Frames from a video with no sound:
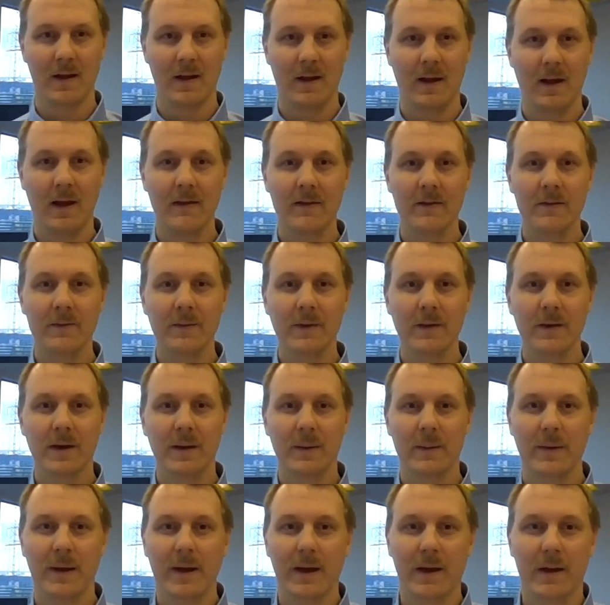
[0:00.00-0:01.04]
Last week I
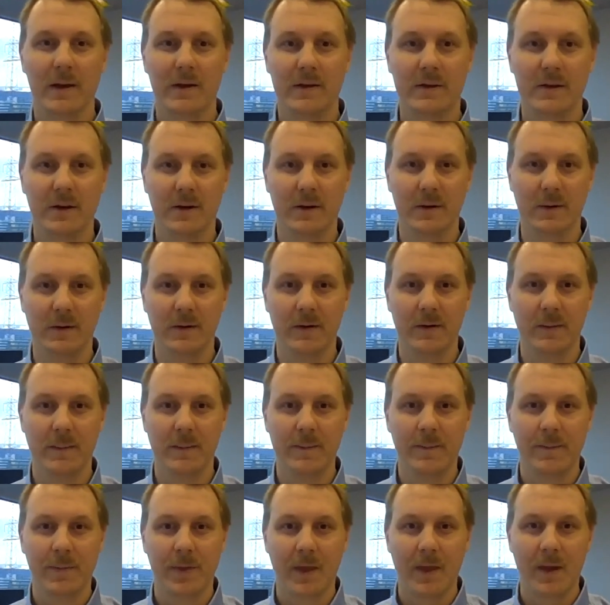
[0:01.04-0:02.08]
made a joke
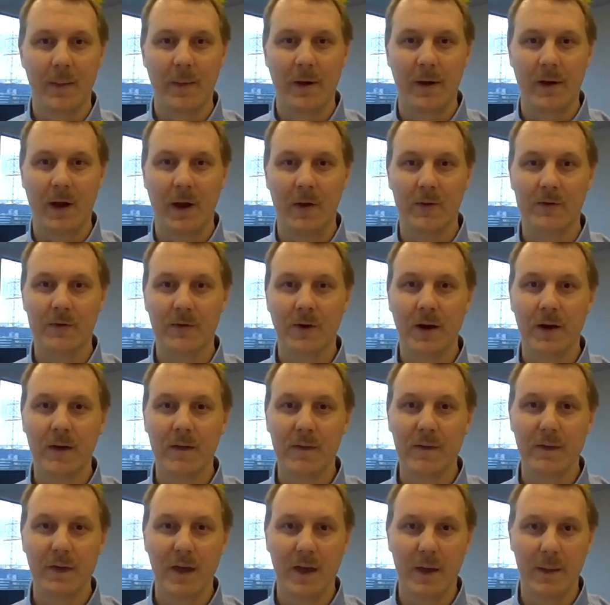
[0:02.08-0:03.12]
about how Triton
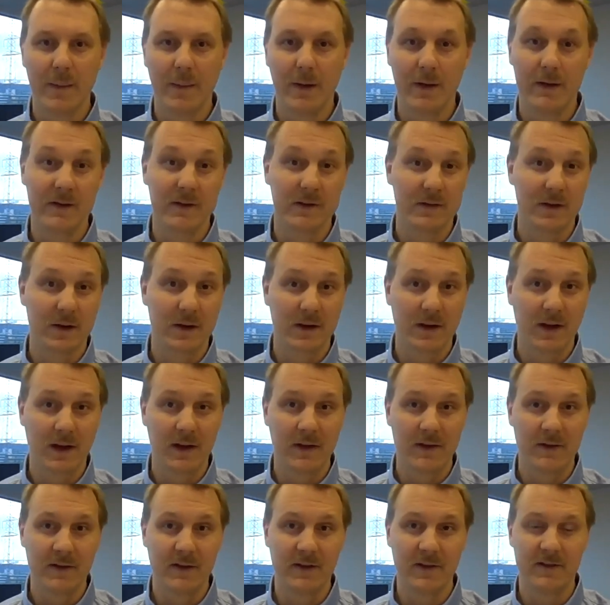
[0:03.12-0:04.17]
VM and Stark
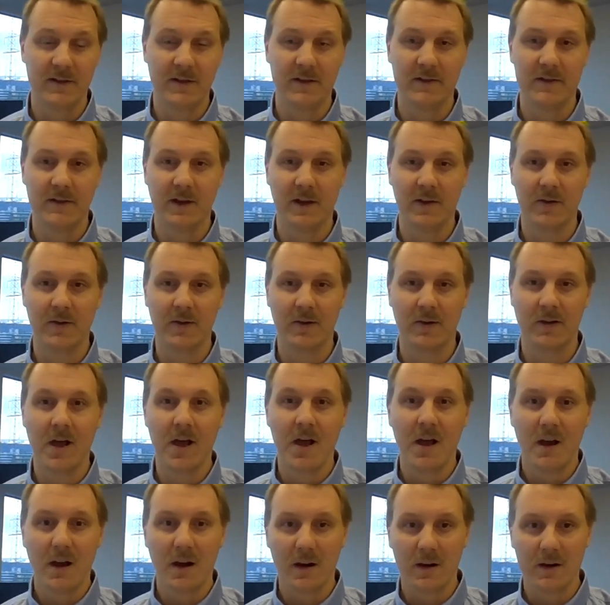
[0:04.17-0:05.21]
engines in general
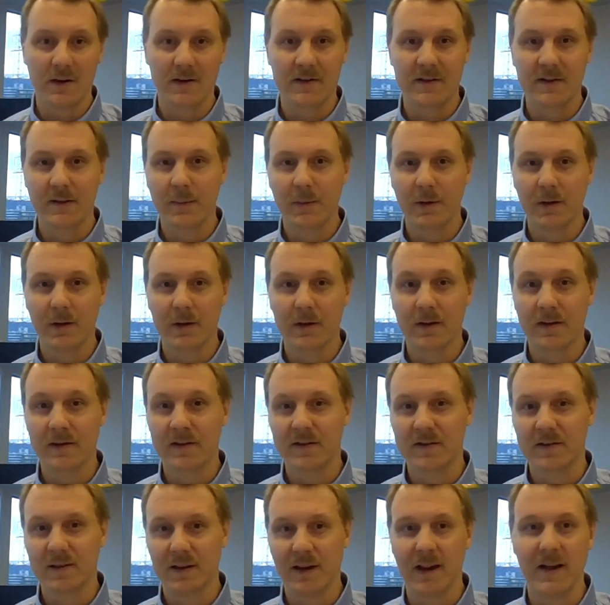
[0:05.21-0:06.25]
are similar to
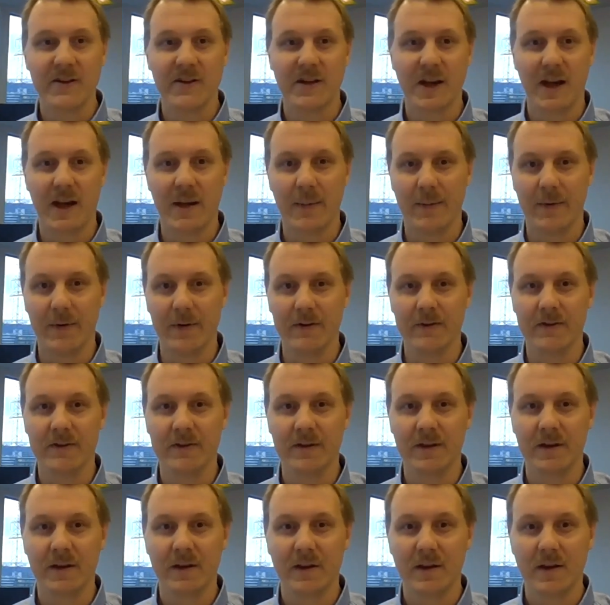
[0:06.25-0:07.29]
sledgehammers
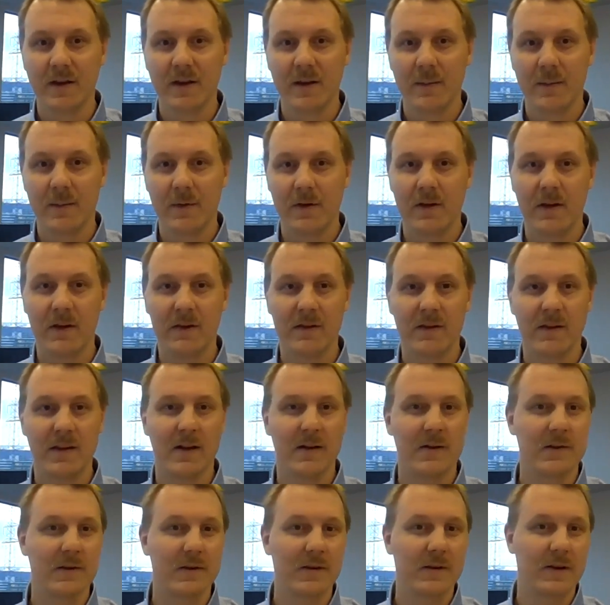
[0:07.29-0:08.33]
because they
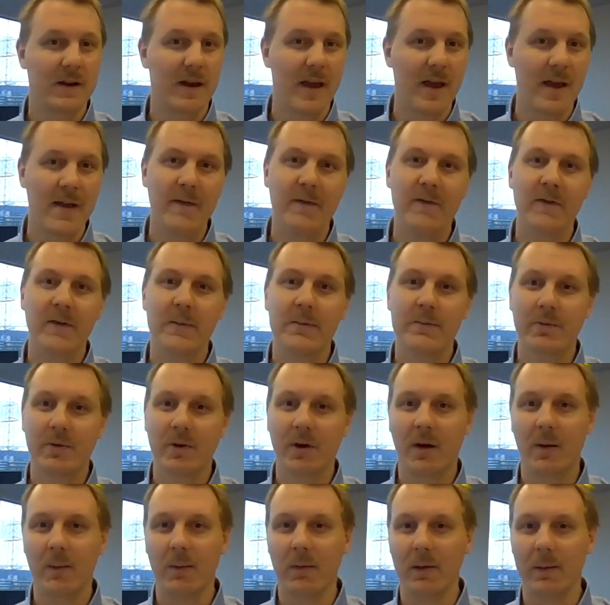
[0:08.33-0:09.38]
turn every
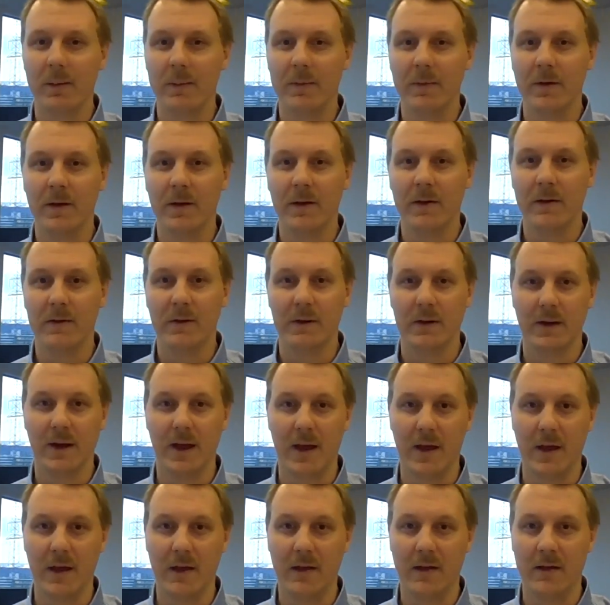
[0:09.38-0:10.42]
problem into a
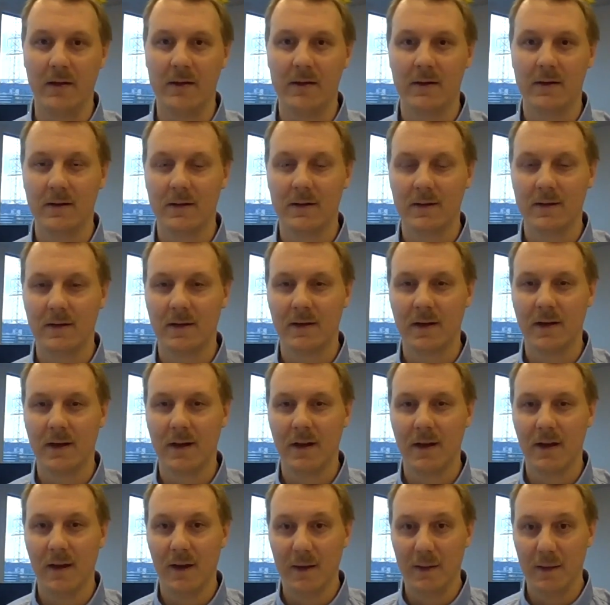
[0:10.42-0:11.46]
nail.
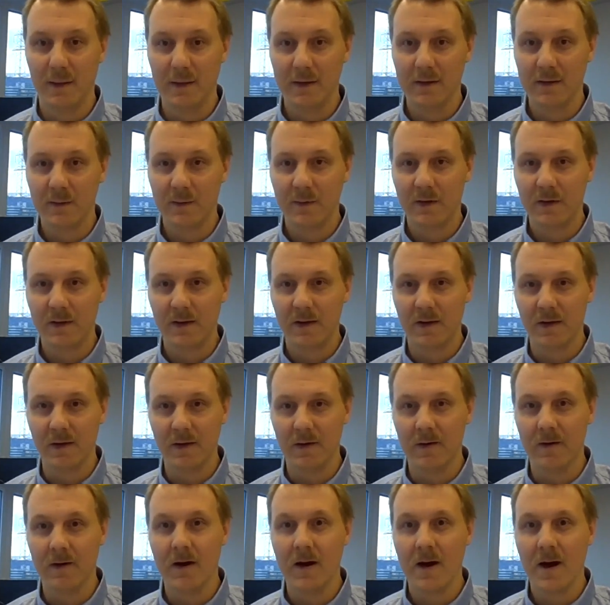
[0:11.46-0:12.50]
In this
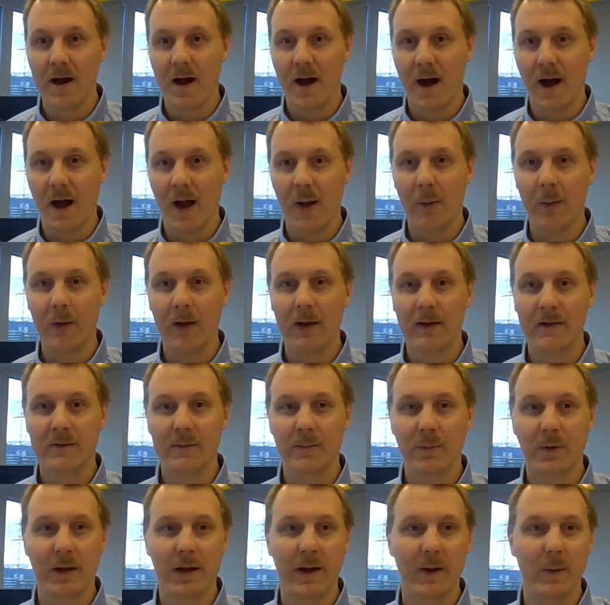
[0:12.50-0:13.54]
video, I will
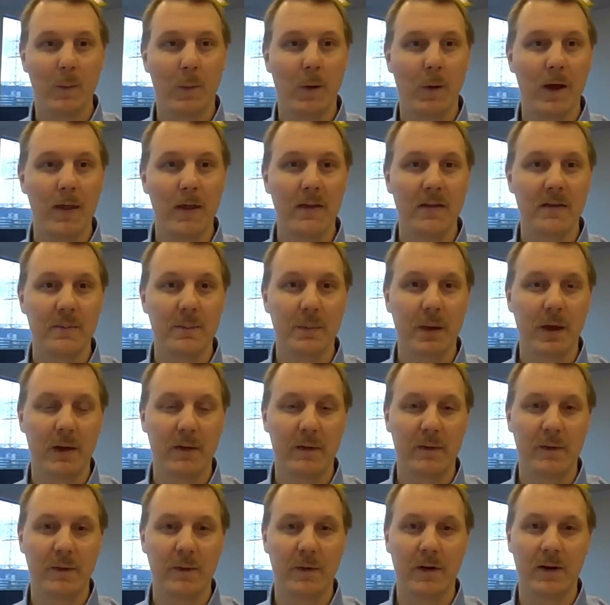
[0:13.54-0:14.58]
explain why this
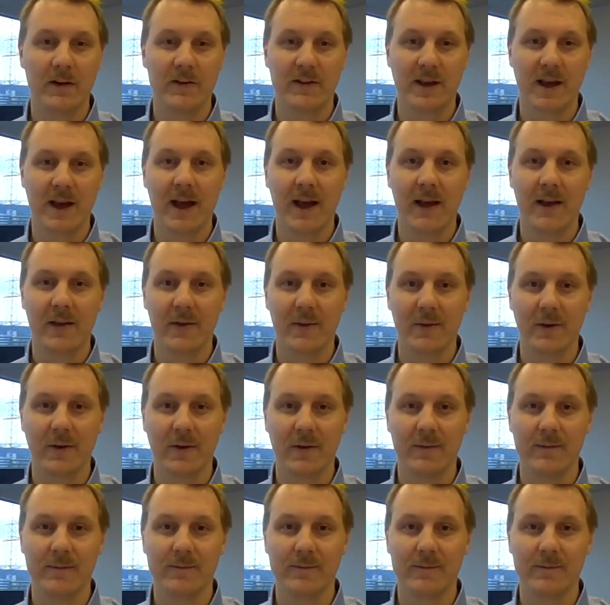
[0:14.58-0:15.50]
metaphor is accurate.